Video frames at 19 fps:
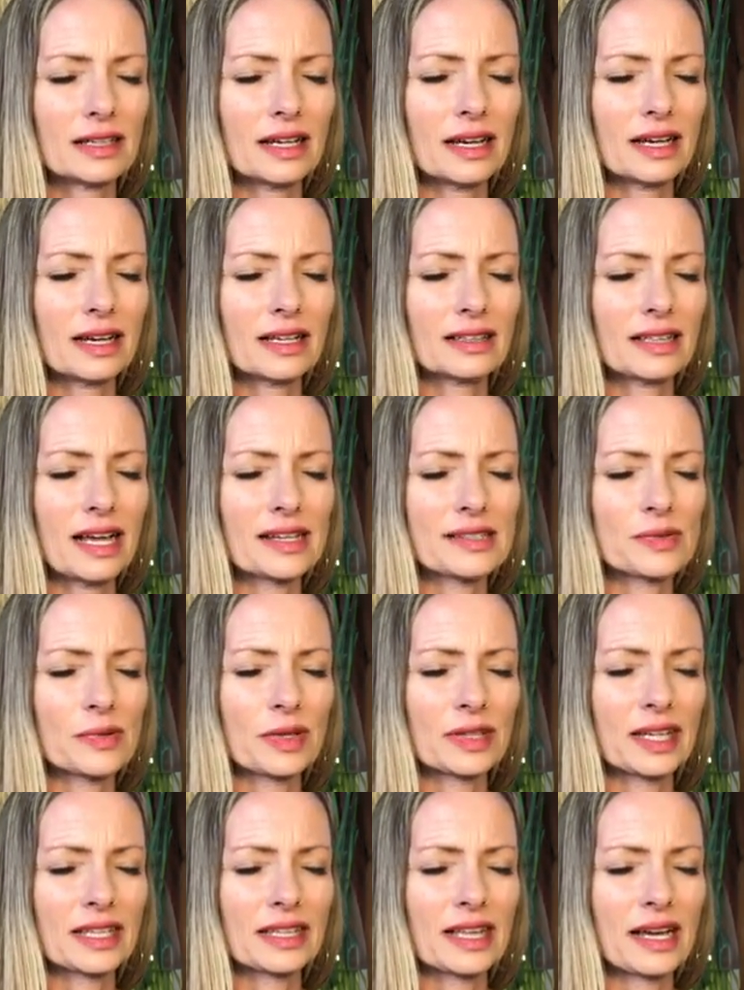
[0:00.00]
And last
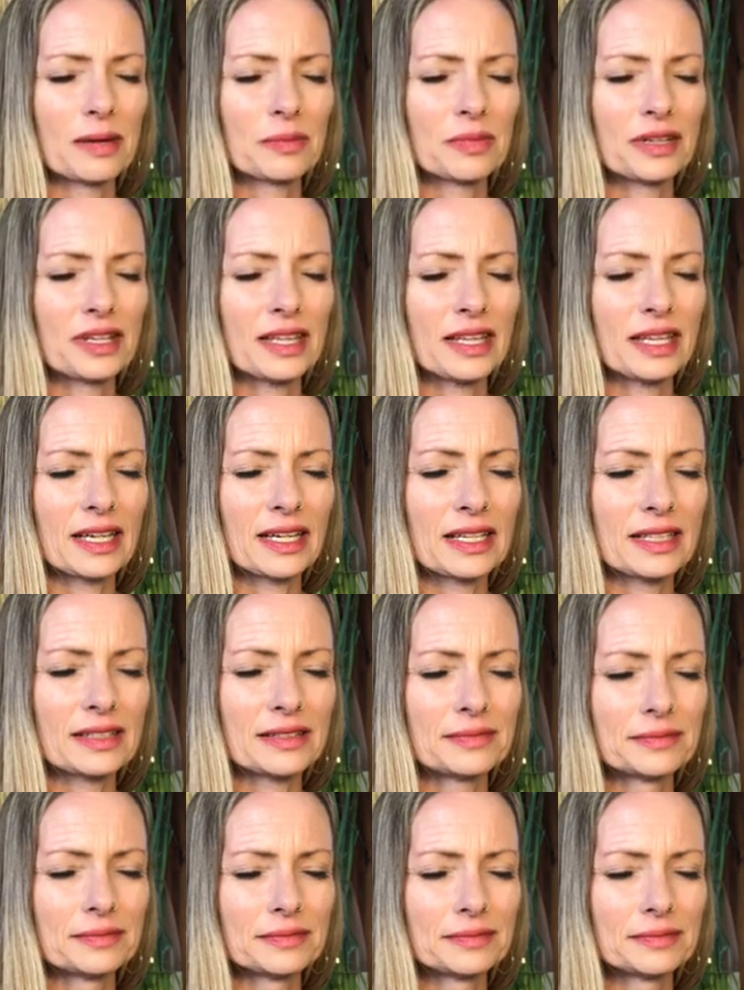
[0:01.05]
one like that. Breathing in.